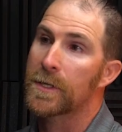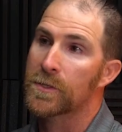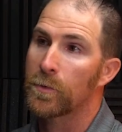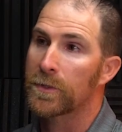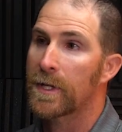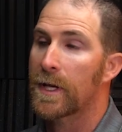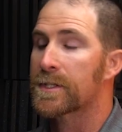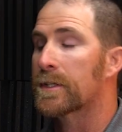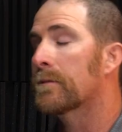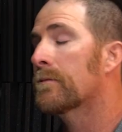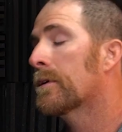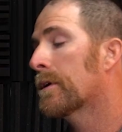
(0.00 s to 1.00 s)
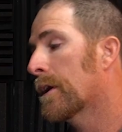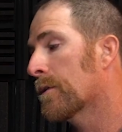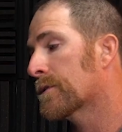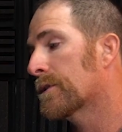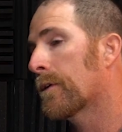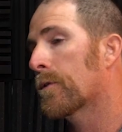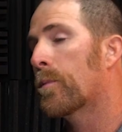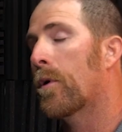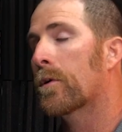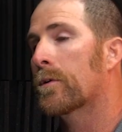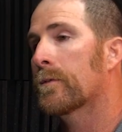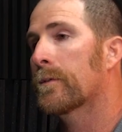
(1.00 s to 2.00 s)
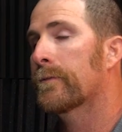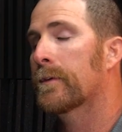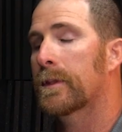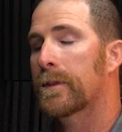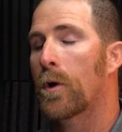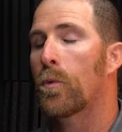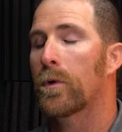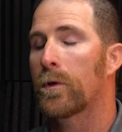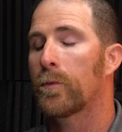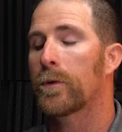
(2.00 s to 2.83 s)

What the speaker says: this one doesn't, here's another part of it that will